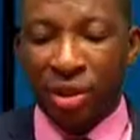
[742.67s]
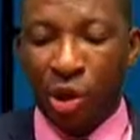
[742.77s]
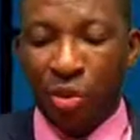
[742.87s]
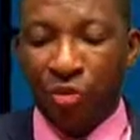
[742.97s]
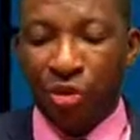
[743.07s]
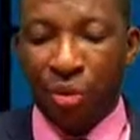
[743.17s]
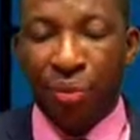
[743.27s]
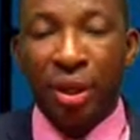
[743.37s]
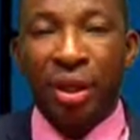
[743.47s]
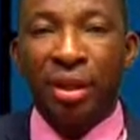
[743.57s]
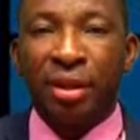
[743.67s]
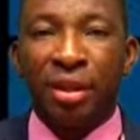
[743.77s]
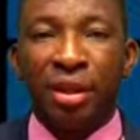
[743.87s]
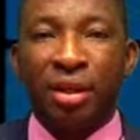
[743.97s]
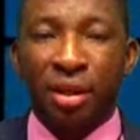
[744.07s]
coming from
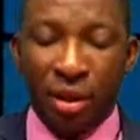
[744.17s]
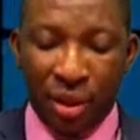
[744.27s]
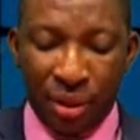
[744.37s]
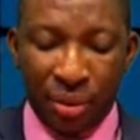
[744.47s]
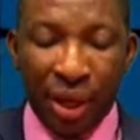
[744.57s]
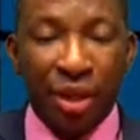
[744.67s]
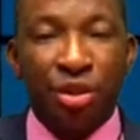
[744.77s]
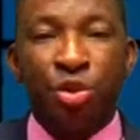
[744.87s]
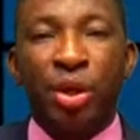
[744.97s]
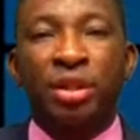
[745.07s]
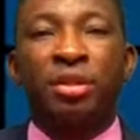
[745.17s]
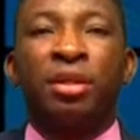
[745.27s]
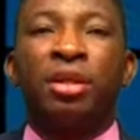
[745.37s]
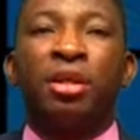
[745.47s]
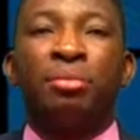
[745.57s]
the large U.S.
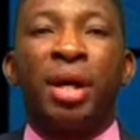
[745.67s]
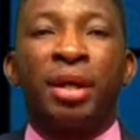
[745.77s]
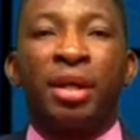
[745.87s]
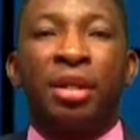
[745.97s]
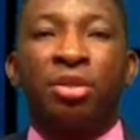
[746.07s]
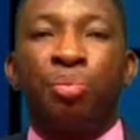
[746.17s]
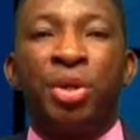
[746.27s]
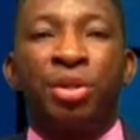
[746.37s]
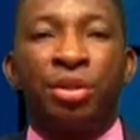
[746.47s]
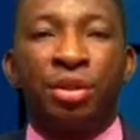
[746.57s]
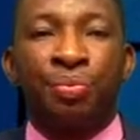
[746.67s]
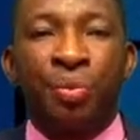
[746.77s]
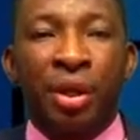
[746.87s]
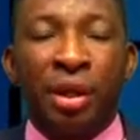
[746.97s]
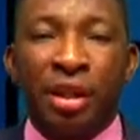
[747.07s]
Market and its operations.
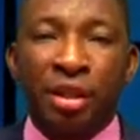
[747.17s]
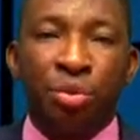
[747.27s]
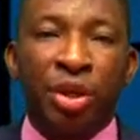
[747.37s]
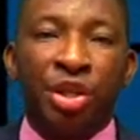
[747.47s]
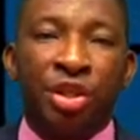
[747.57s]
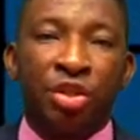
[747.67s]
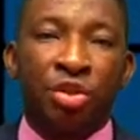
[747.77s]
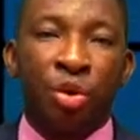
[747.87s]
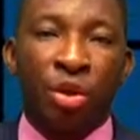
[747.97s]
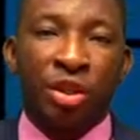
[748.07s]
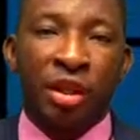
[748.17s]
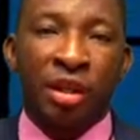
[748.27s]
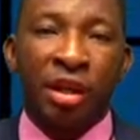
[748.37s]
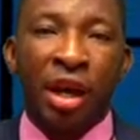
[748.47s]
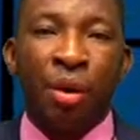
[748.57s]
Let's get to the Asian stocks
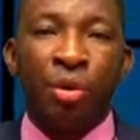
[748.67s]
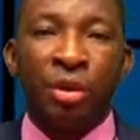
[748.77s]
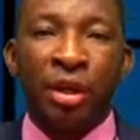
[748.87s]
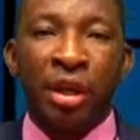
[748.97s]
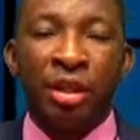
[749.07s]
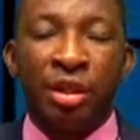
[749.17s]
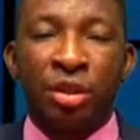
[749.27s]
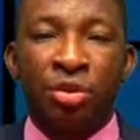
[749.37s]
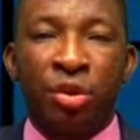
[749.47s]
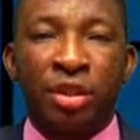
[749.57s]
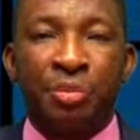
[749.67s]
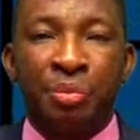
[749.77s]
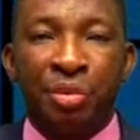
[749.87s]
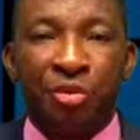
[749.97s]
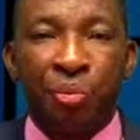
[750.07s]
and how Asian stocks have been
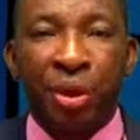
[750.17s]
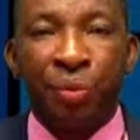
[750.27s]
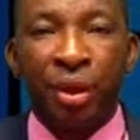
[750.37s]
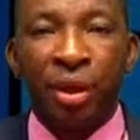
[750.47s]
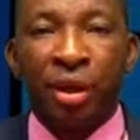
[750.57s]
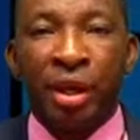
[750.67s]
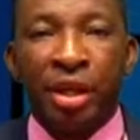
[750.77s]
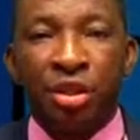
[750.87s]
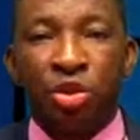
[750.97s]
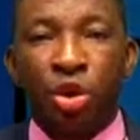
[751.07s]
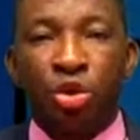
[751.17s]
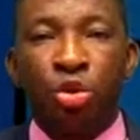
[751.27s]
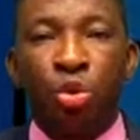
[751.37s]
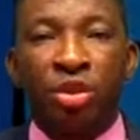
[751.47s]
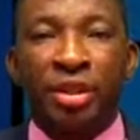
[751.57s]
performing. Asian stocks
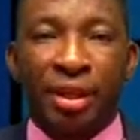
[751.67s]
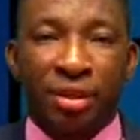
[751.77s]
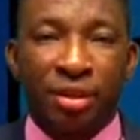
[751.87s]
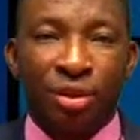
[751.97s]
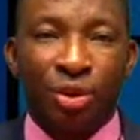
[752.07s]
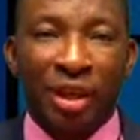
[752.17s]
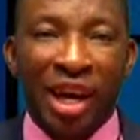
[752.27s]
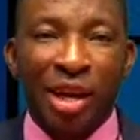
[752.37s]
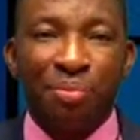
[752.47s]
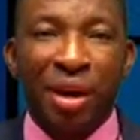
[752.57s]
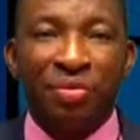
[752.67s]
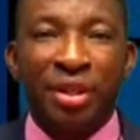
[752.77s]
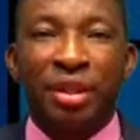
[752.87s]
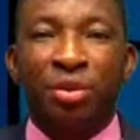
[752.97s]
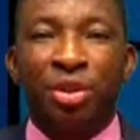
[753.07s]
look set to climb after a
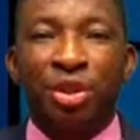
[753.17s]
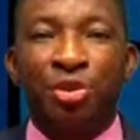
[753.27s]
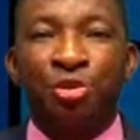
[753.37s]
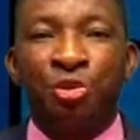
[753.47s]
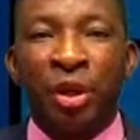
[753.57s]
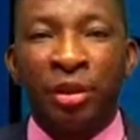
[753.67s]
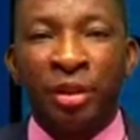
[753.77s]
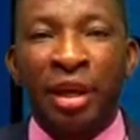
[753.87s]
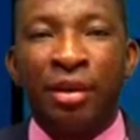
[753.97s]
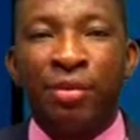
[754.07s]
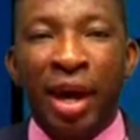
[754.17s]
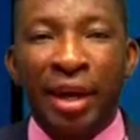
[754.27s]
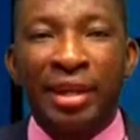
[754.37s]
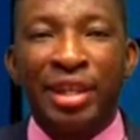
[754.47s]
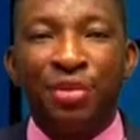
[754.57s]
technological
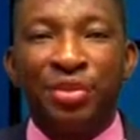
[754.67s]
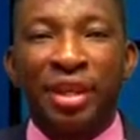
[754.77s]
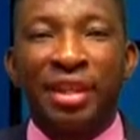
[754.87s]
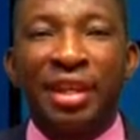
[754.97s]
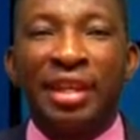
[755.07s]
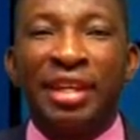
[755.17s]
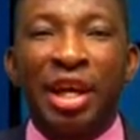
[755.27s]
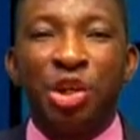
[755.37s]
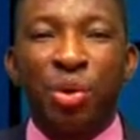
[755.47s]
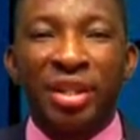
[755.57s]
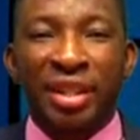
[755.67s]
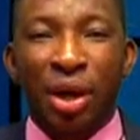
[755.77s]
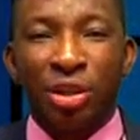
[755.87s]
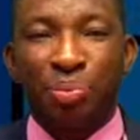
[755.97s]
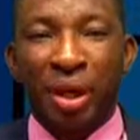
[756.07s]
rally lifted their U.S.
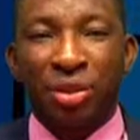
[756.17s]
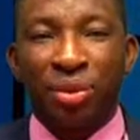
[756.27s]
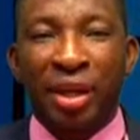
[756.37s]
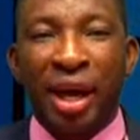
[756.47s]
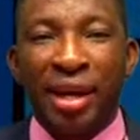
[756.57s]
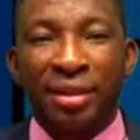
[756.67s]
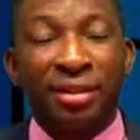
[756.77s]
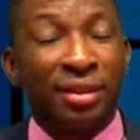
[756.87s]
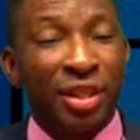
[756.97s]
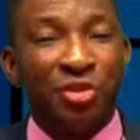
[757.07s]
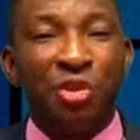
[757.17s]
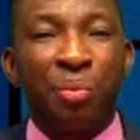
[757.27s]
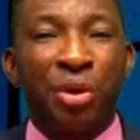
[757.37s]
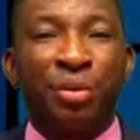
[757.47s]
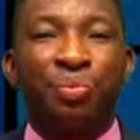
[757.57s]
counterparts to the highest since February.